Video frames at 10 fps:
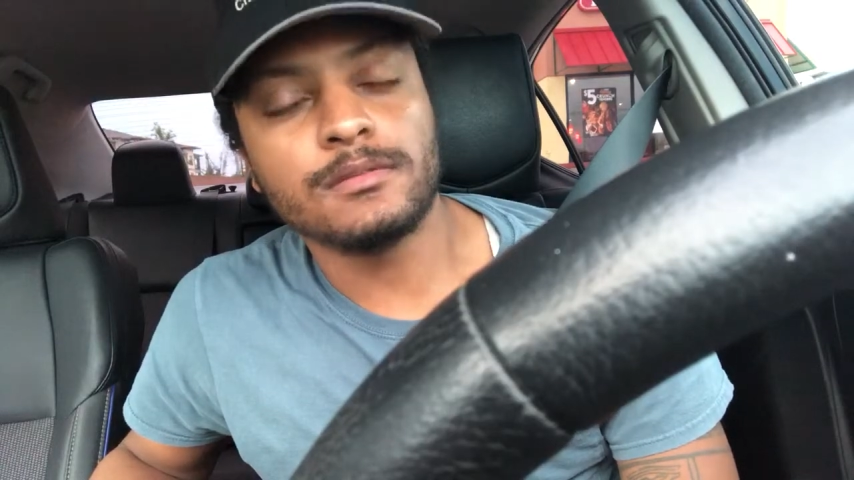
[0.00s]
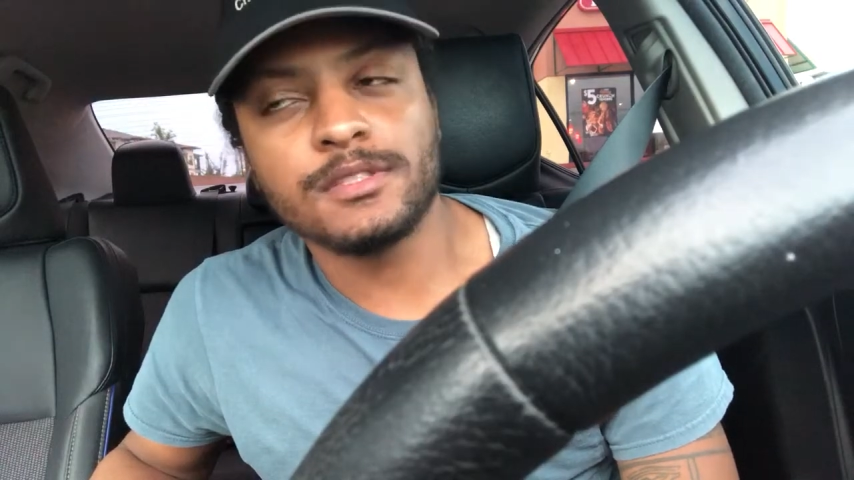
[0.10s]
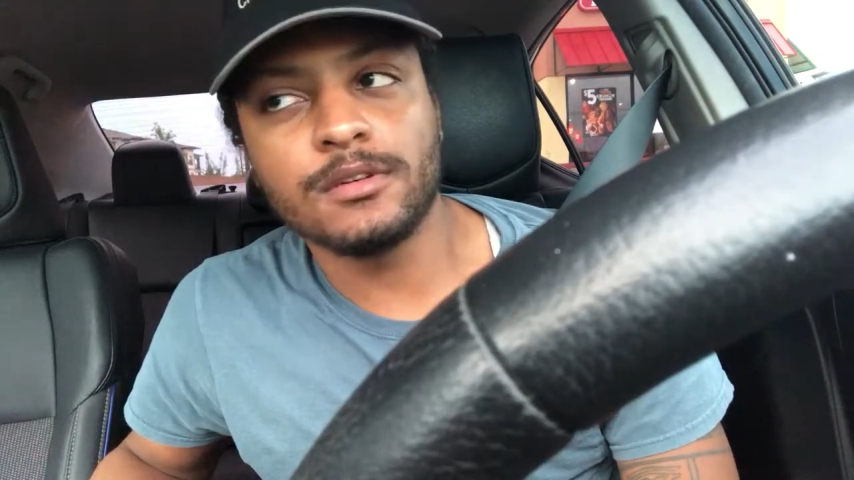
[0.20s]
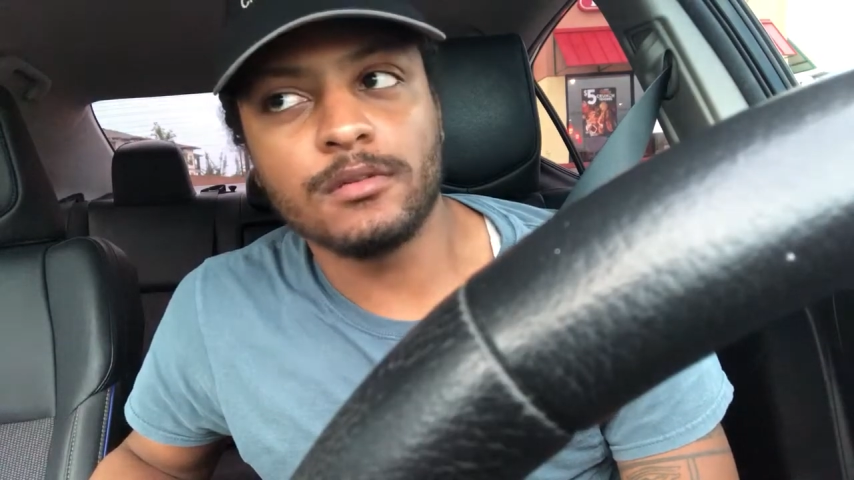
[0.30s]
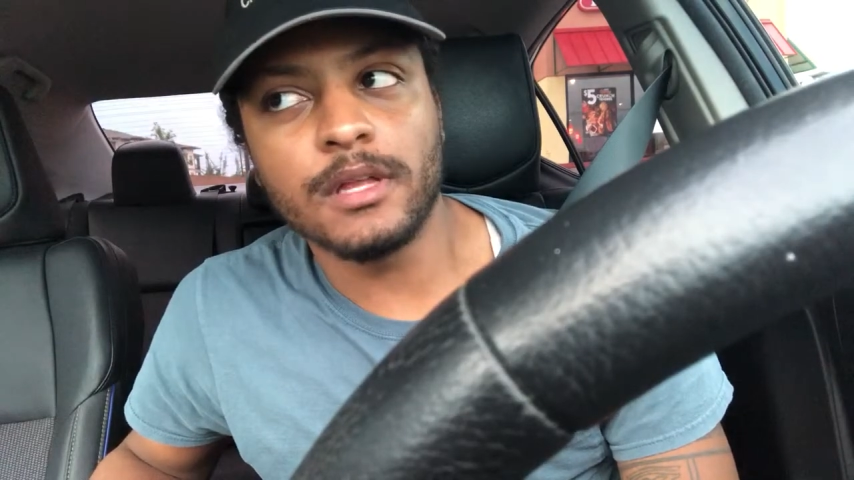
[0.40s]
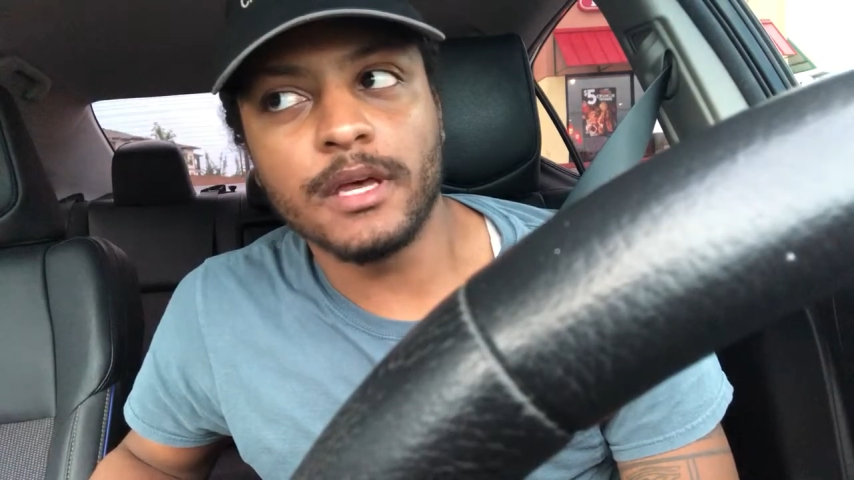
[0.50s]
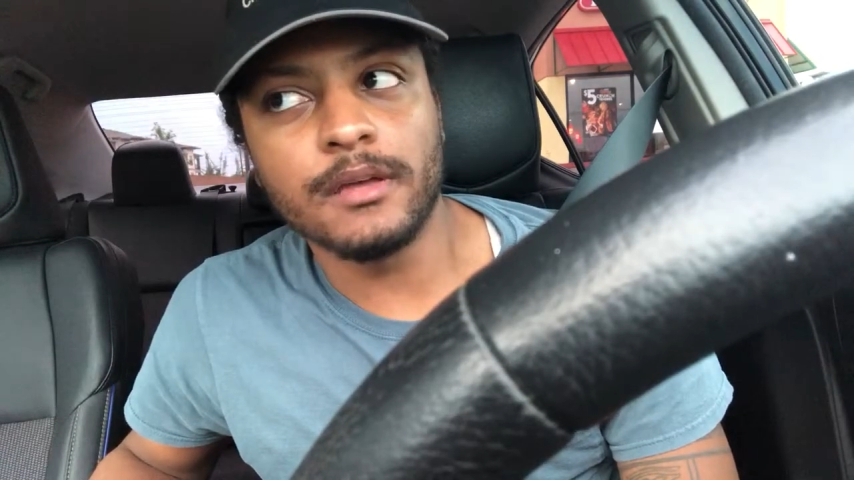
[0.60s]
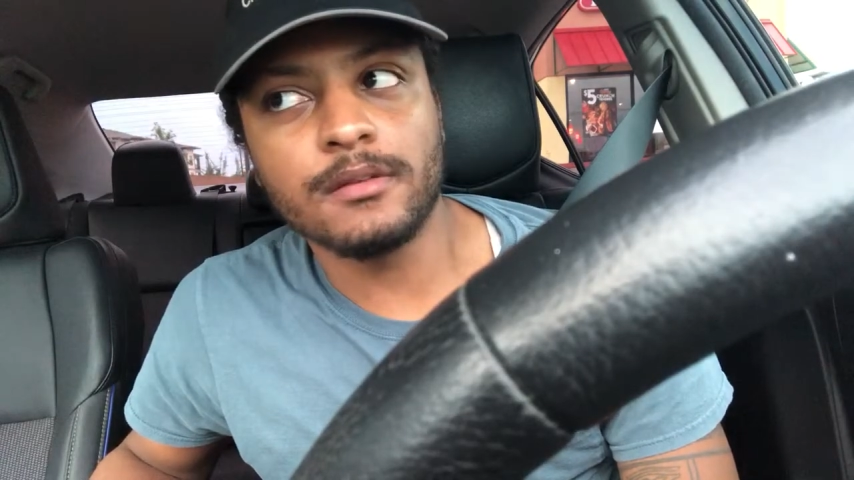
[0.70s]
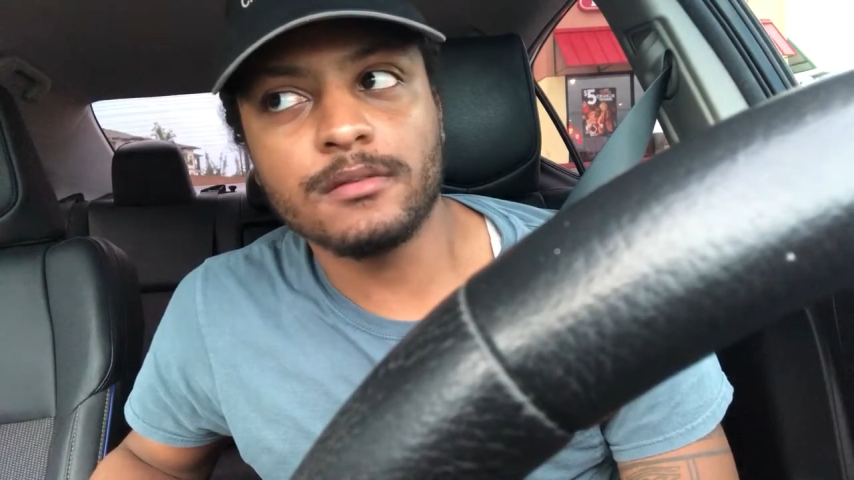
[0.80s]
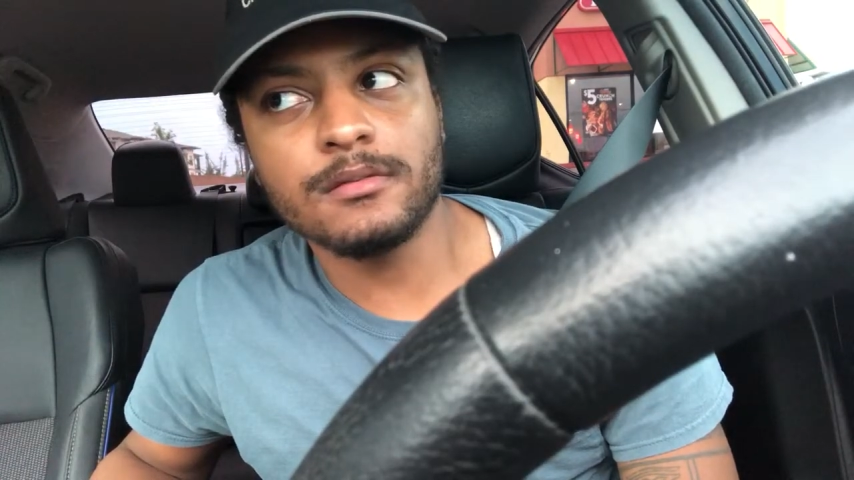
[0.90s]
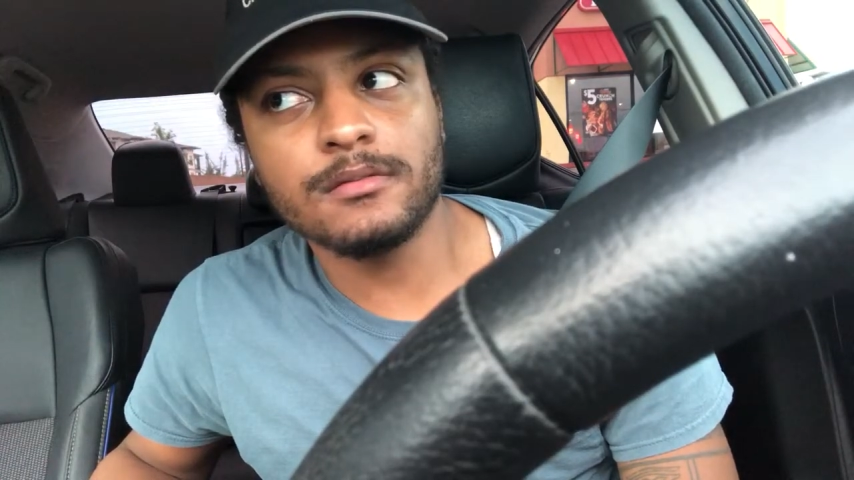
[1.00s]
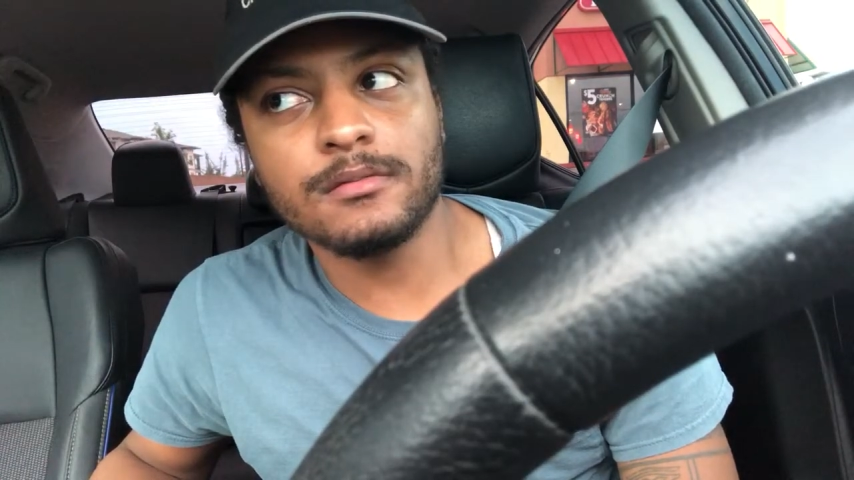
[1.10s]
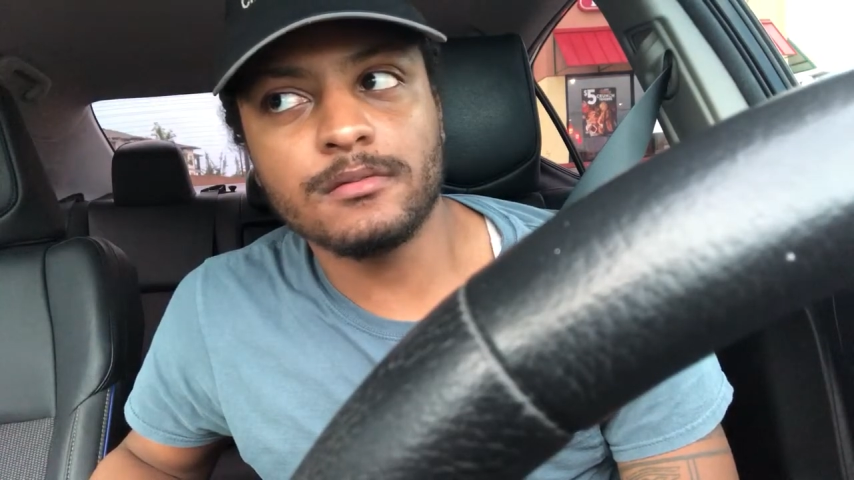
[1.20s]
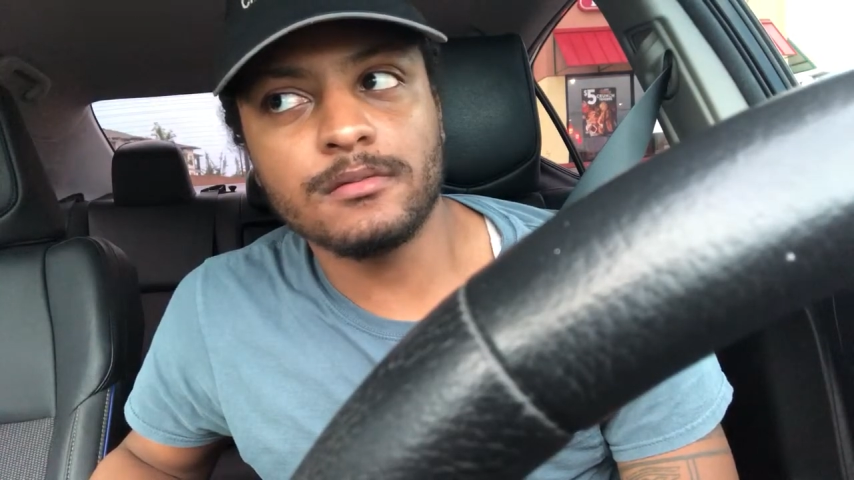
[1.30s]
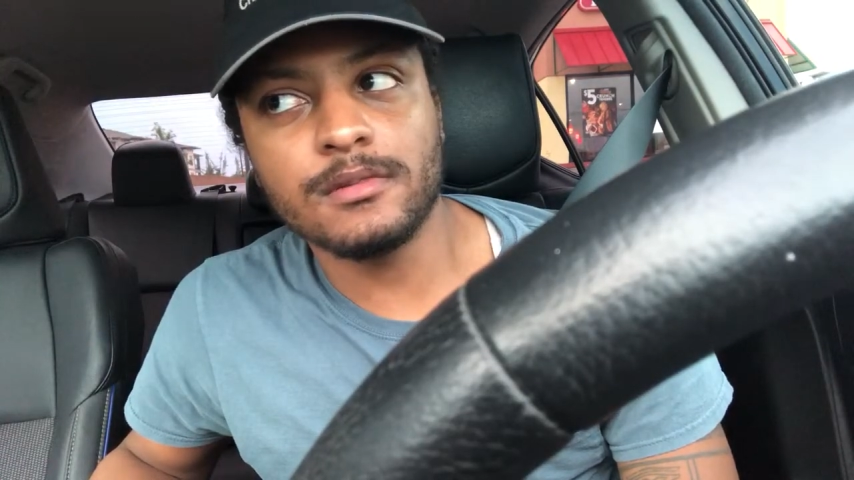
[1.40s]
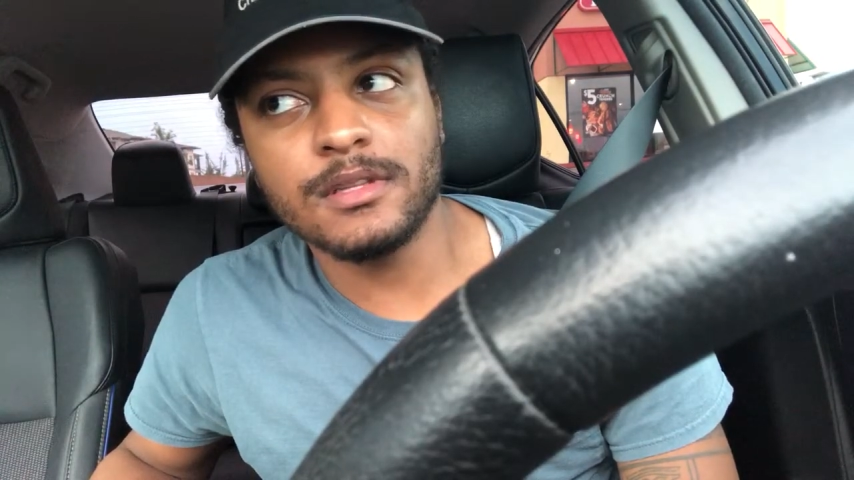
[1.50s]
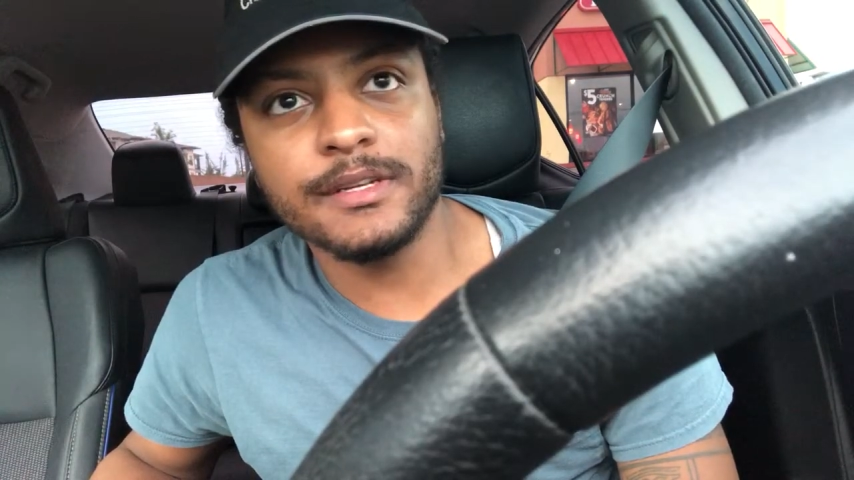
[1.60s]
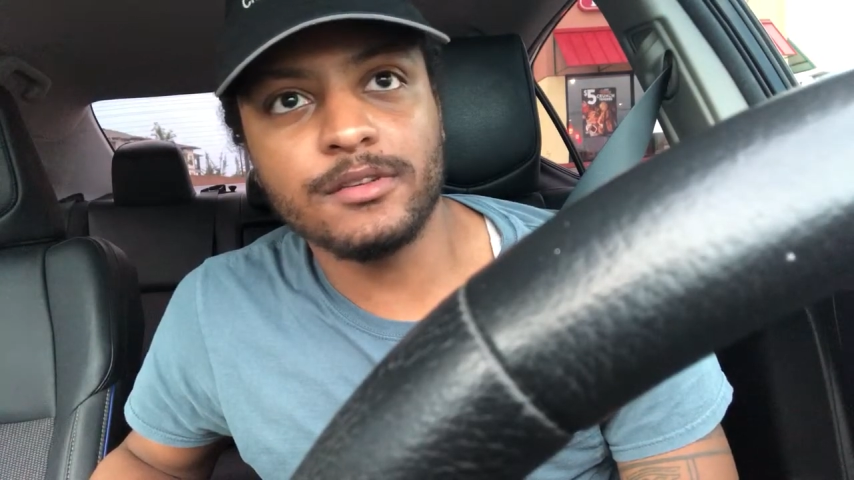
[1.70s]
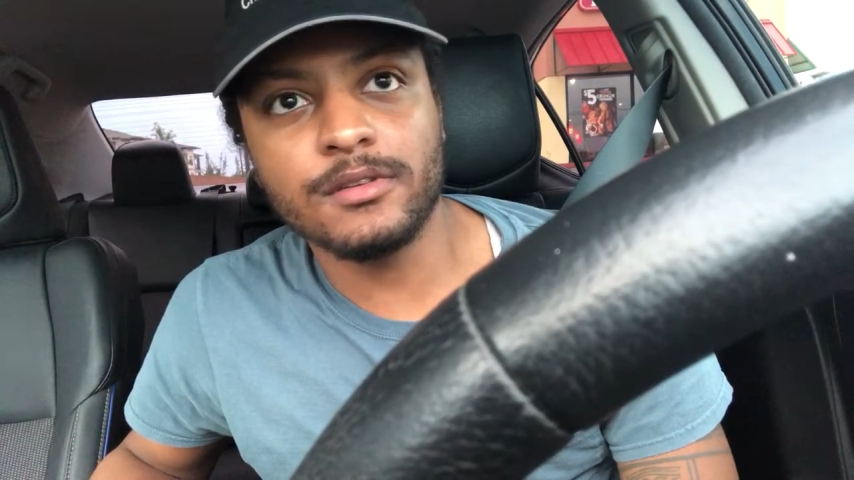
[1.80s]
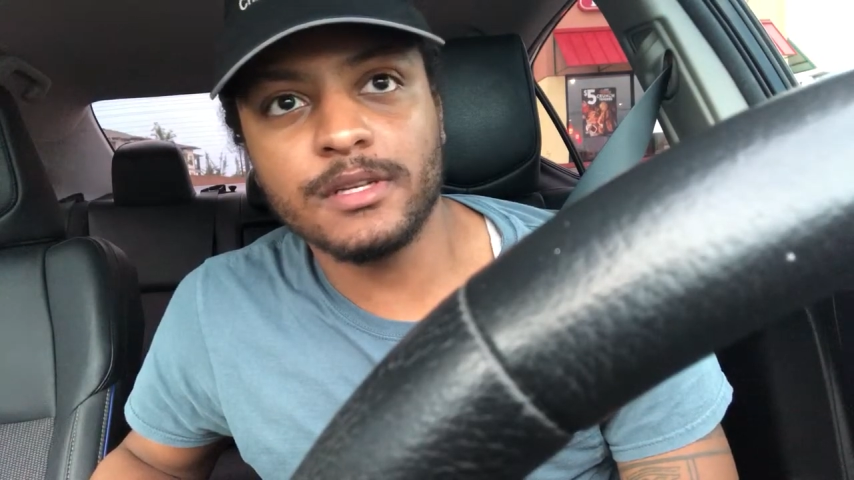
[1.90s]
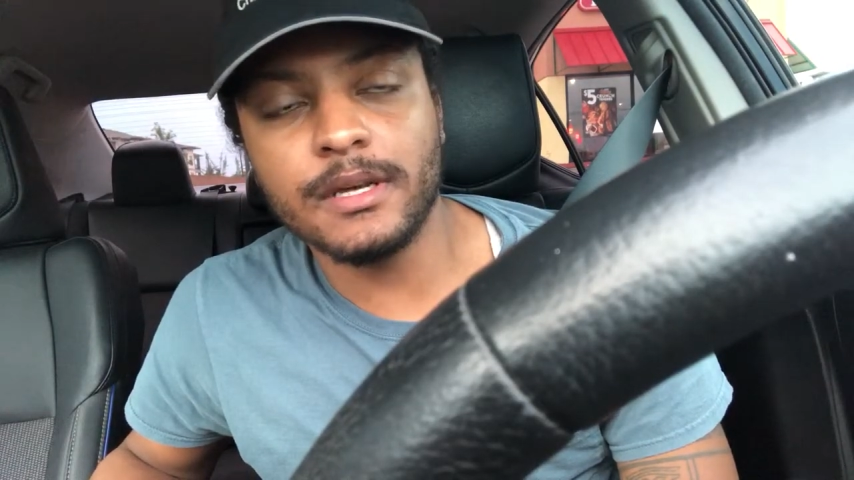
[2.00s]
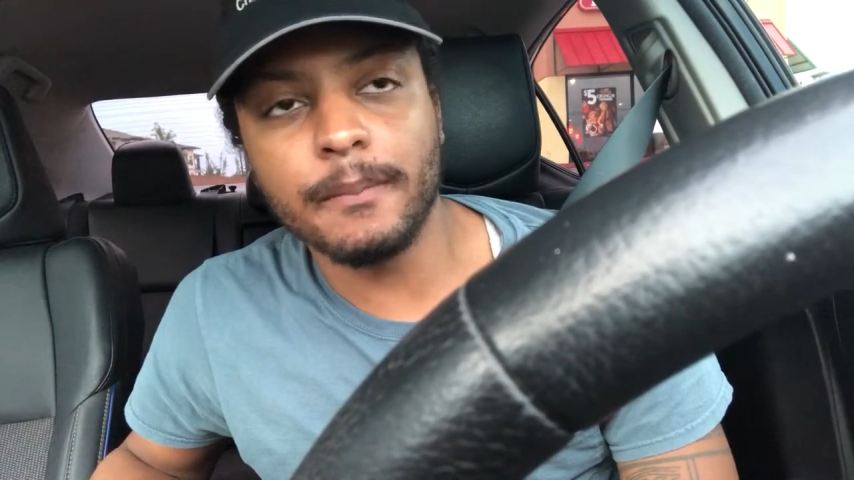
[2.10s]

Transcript: So like literally